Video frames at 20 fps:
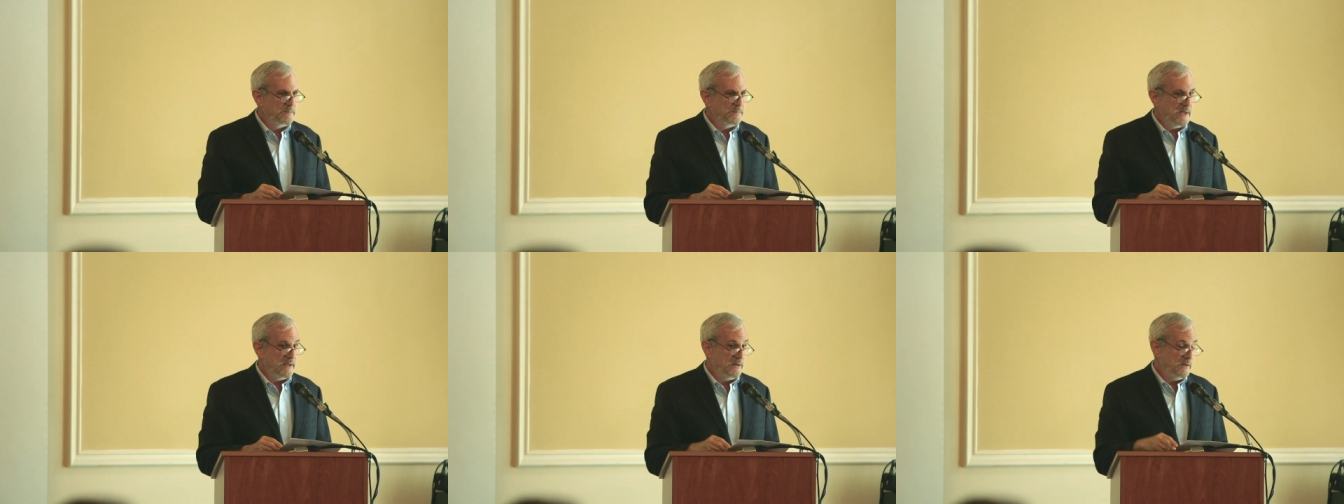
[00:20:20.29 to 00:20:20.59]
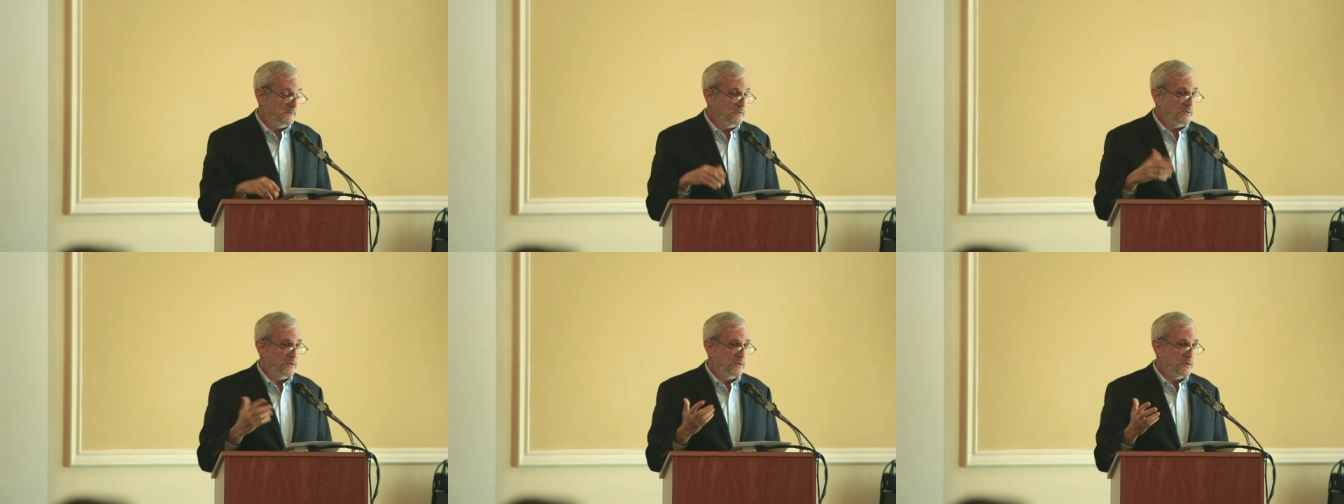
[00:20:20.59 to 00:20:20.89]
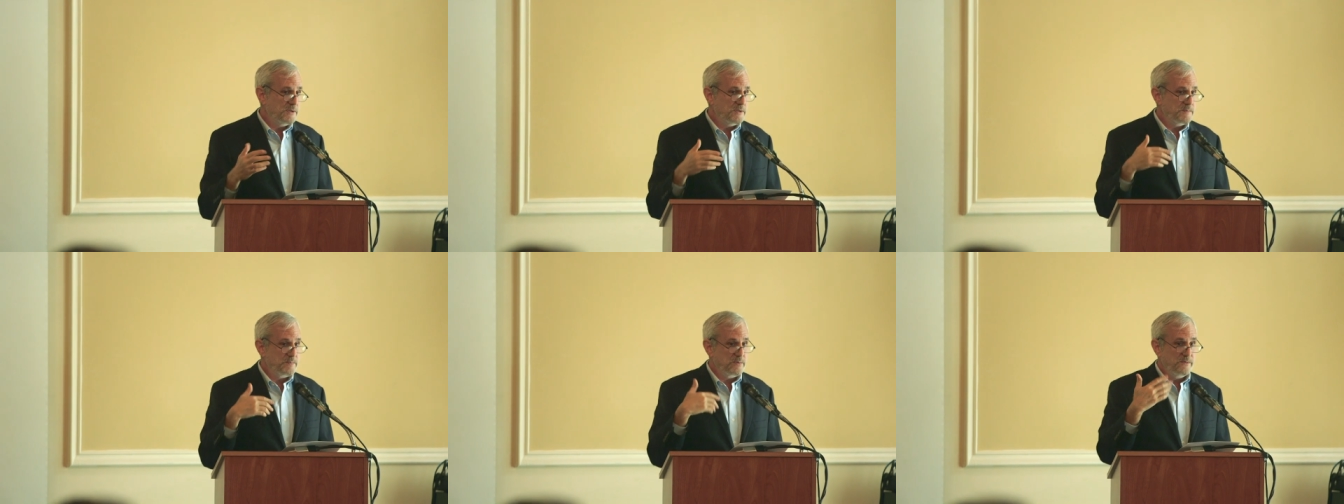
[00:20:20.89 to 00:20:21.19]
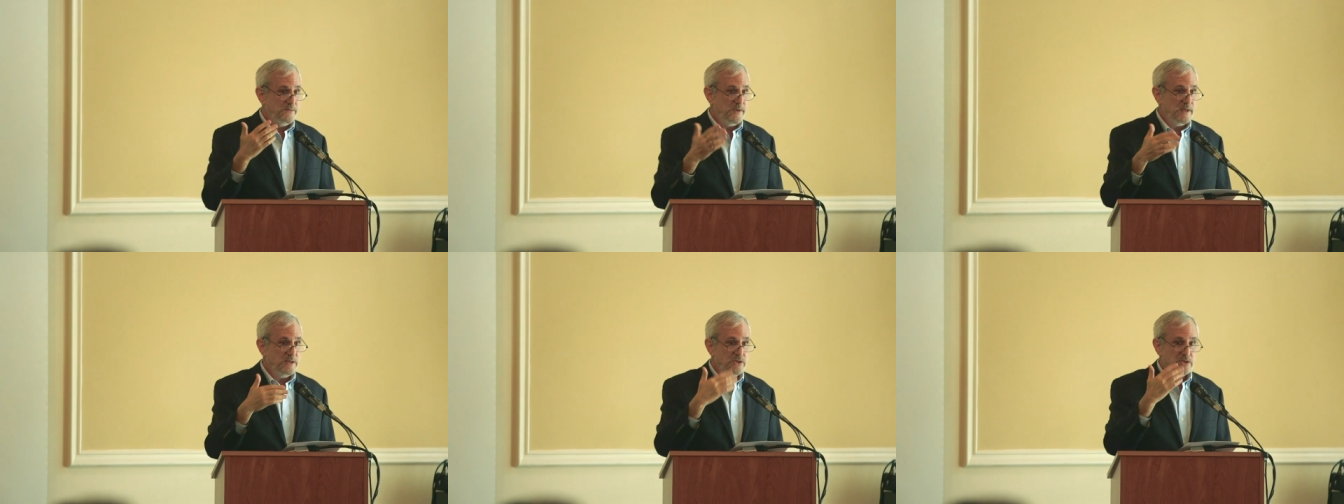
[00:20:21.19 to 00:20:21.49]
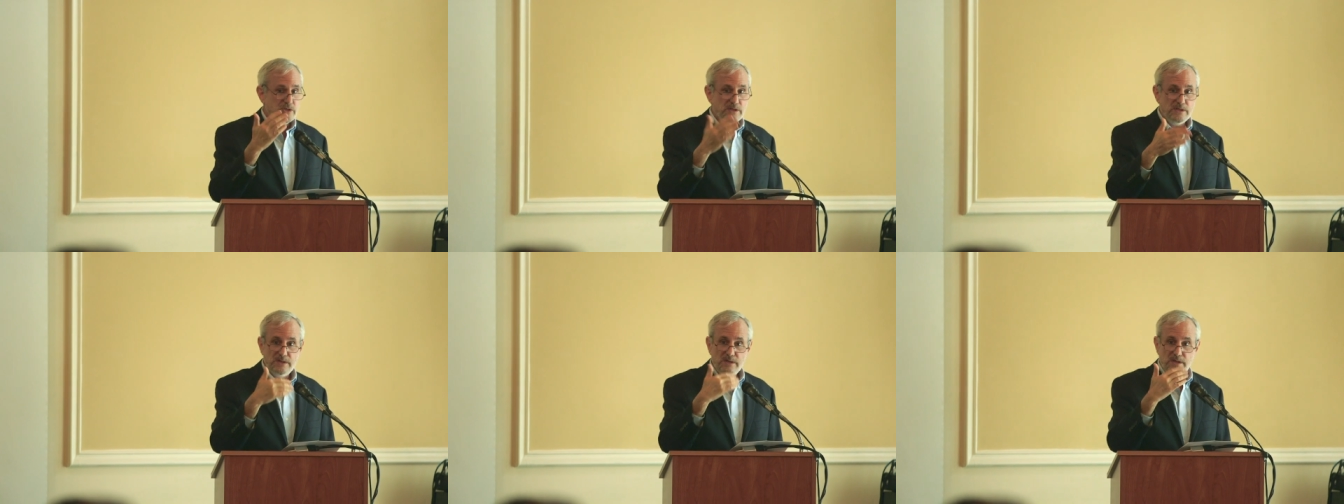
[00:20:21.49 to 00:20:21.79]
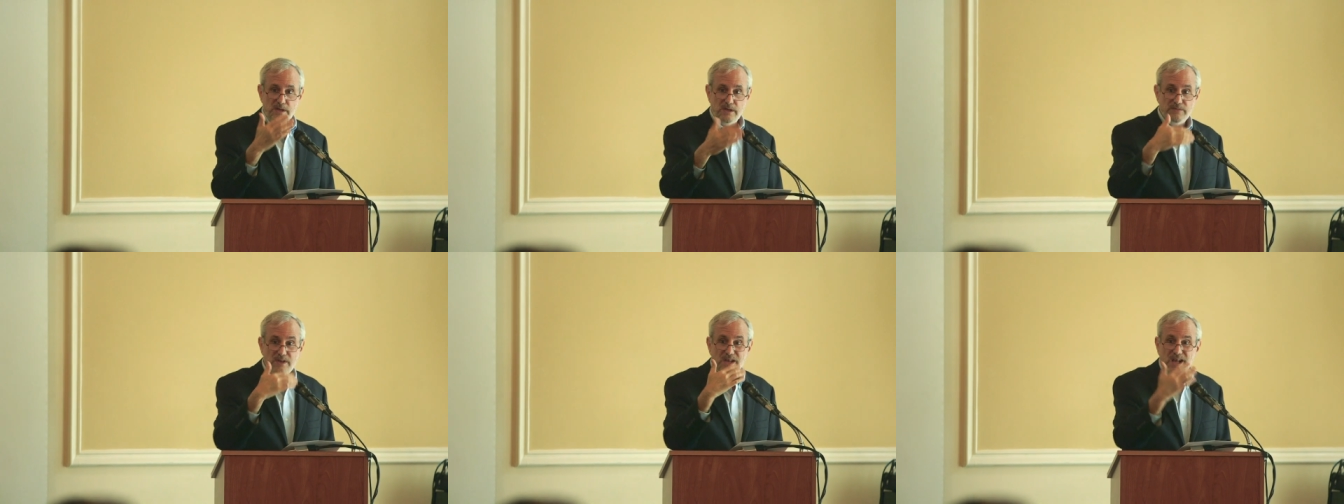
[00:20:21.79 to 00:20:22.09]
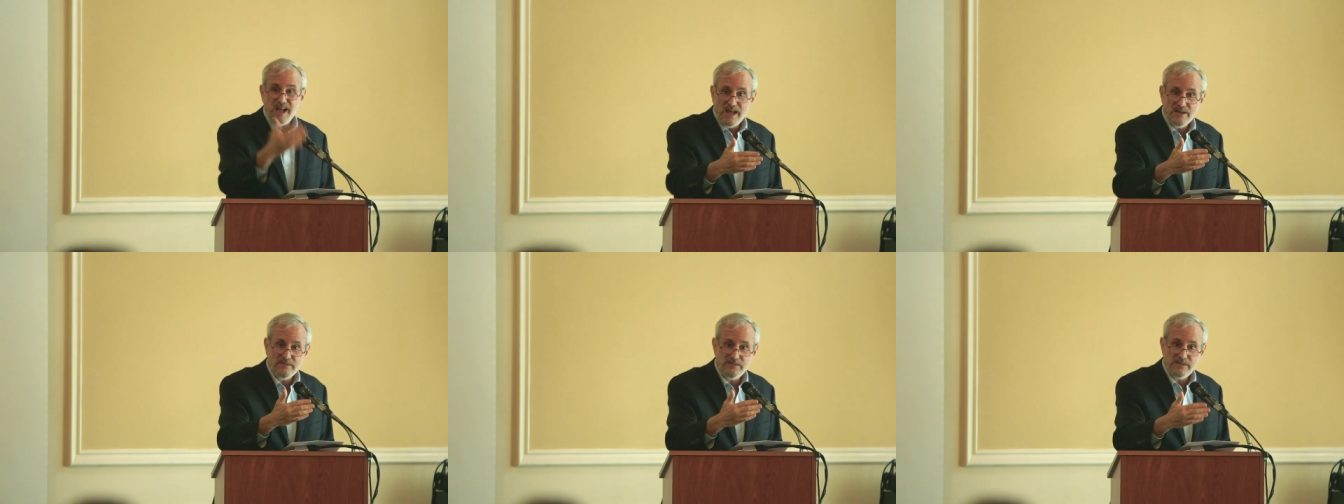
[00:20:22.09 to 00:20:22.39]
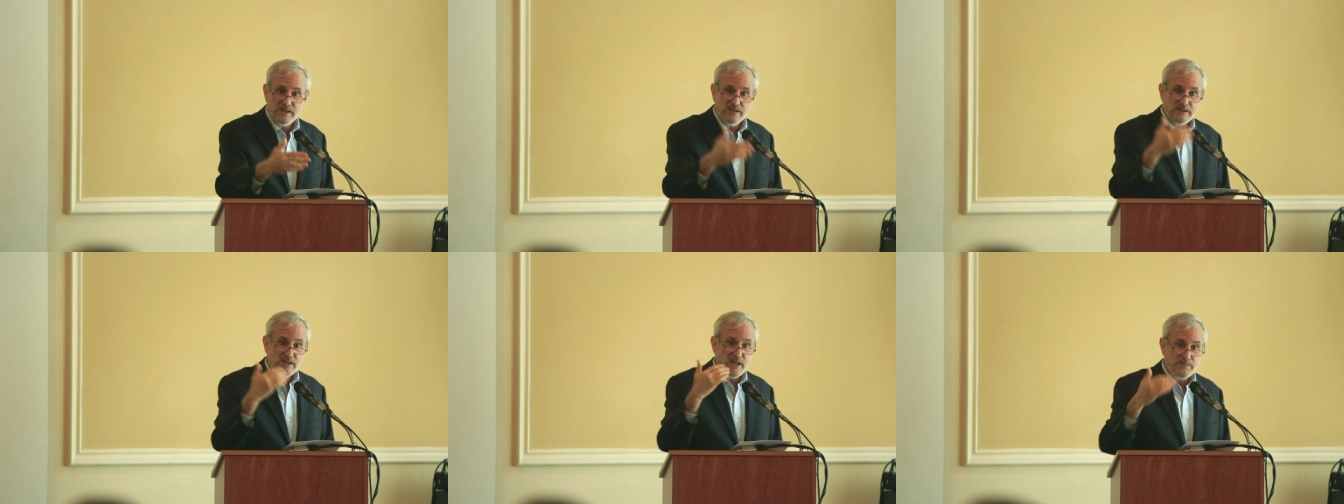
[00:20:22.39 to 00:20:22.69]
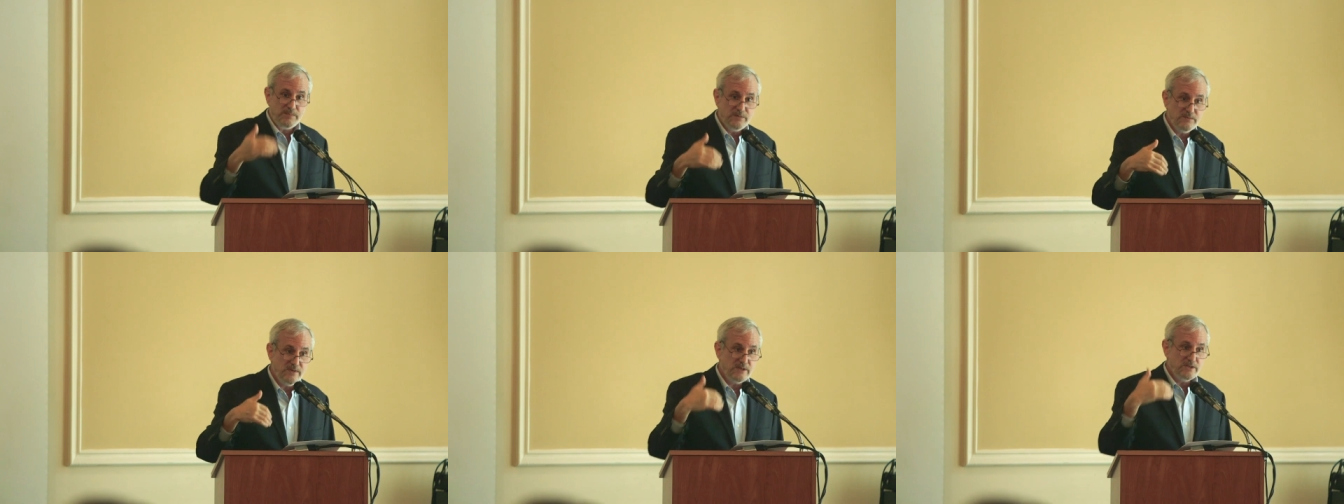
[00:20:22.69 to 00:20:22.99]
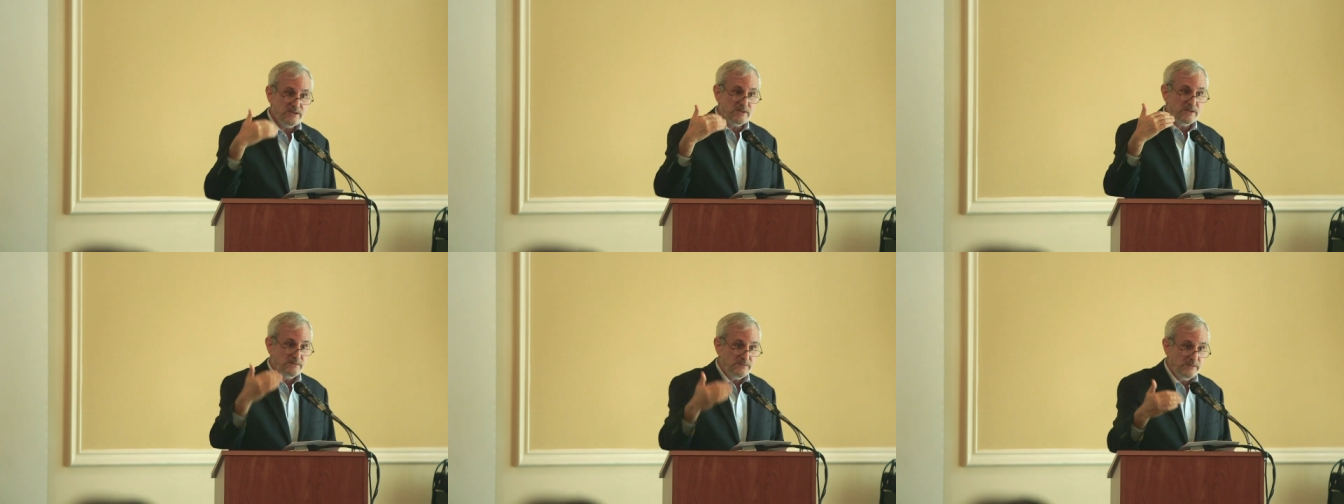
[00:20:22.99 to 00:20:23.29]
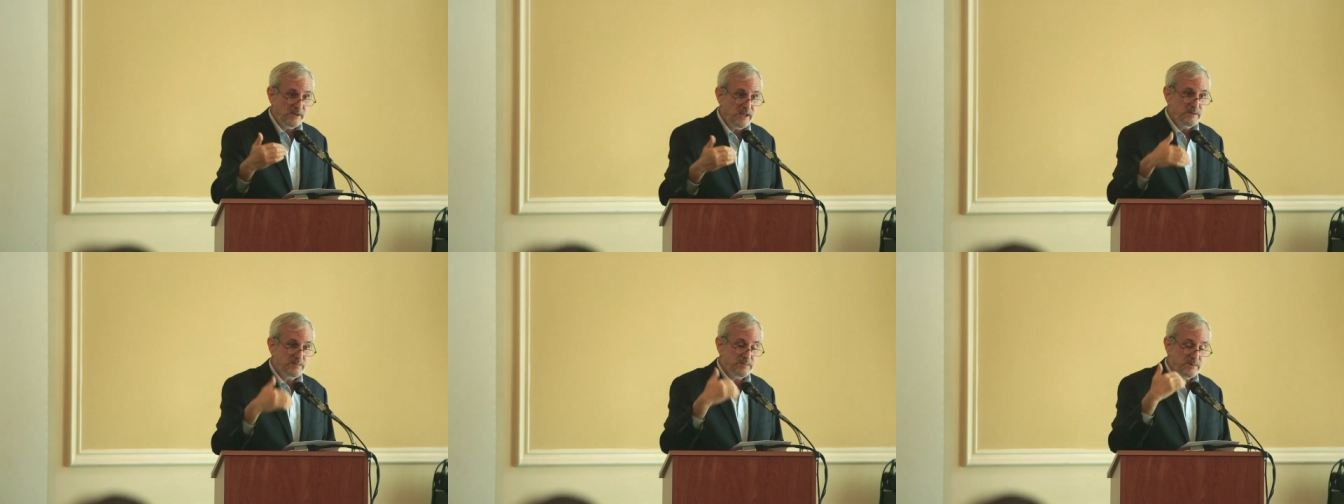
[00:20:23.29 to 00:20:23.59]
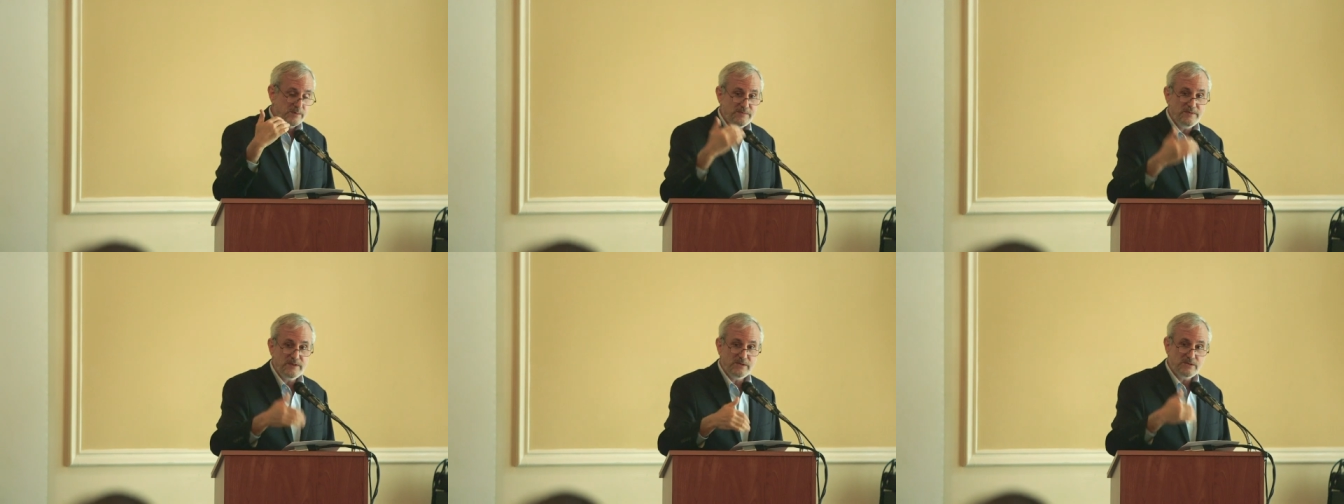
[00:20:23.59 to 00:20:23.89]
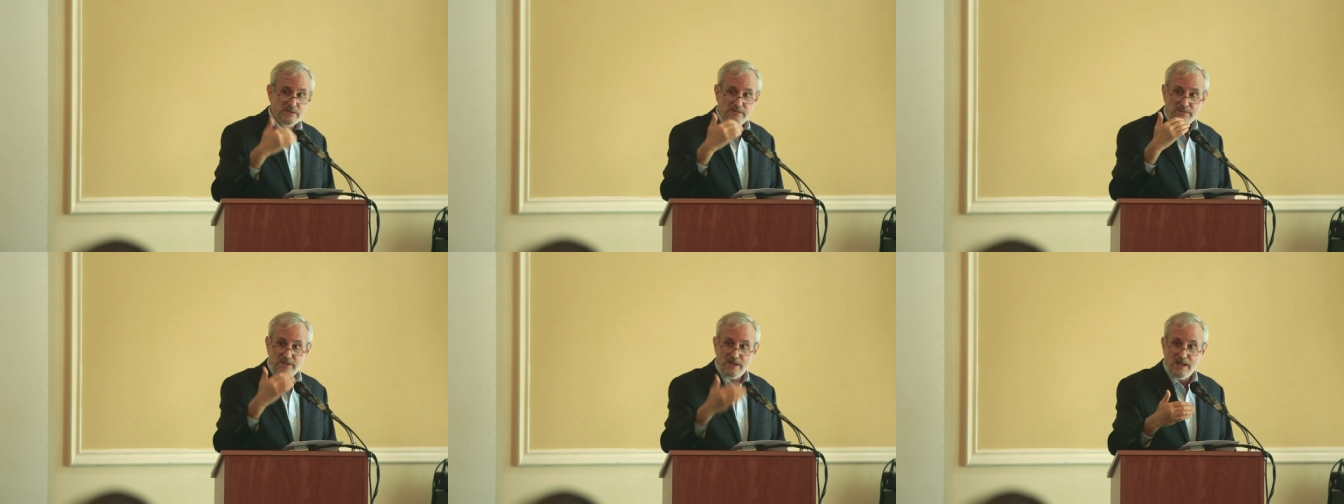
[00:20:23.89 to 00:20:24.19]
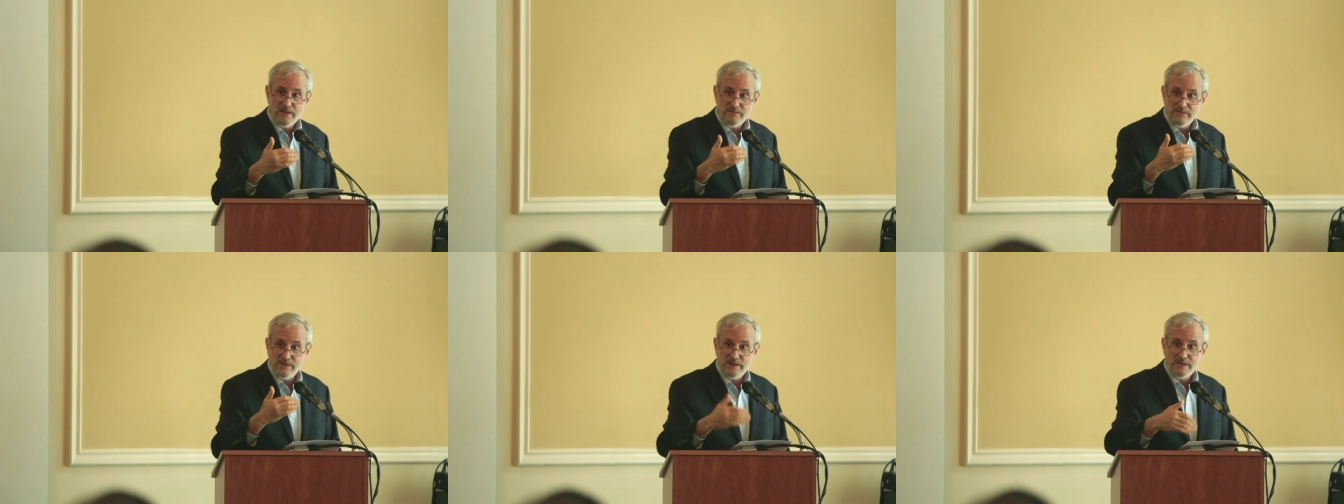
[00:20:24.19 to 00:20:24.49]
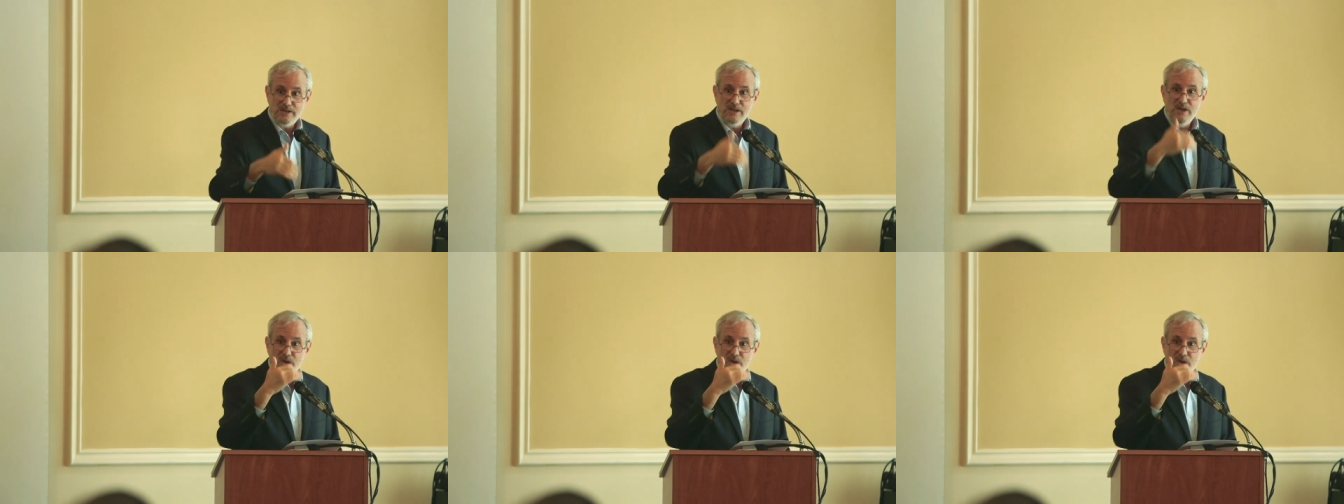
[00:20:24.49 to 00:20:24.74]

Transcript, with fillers: But of course, prevention of conflict, not prevention of flight, but prevention of conflict